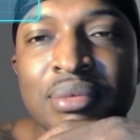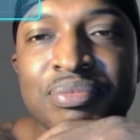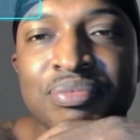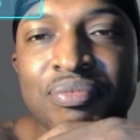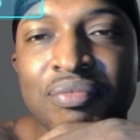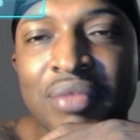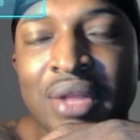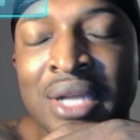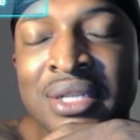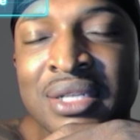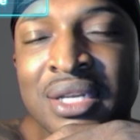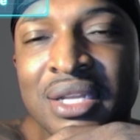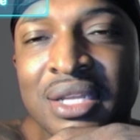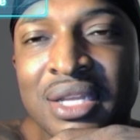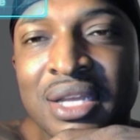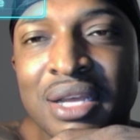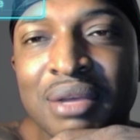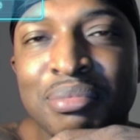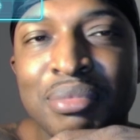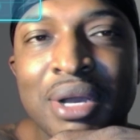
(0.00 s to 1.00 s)
I didn't
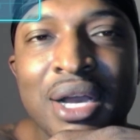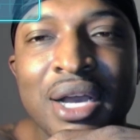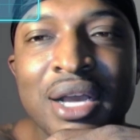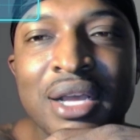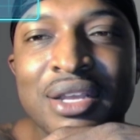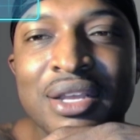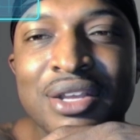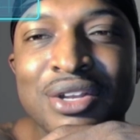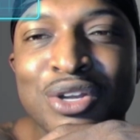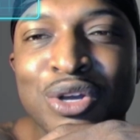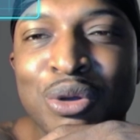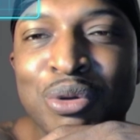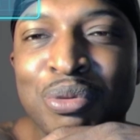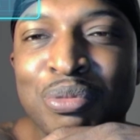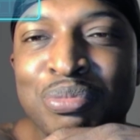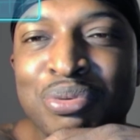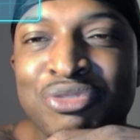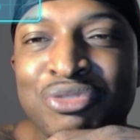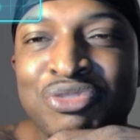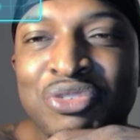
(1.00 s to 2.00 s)
get my, you know,
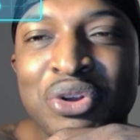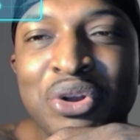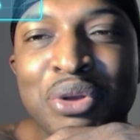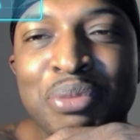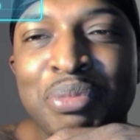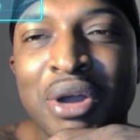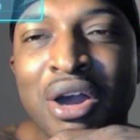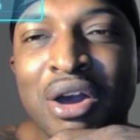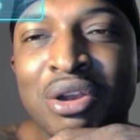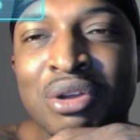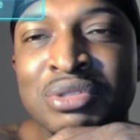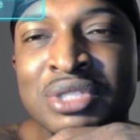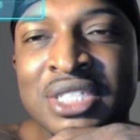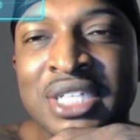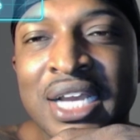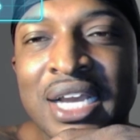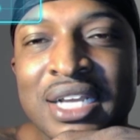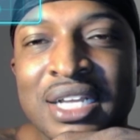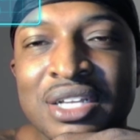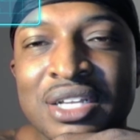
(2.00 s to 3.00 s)
preferred bottle,
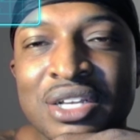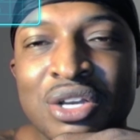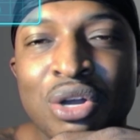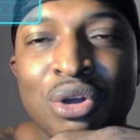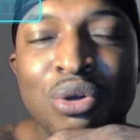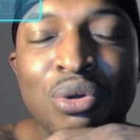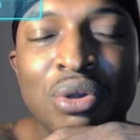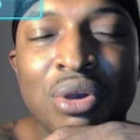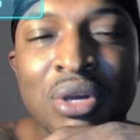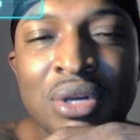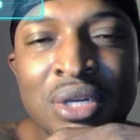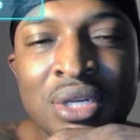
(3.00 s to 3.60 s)
Jack and Coke.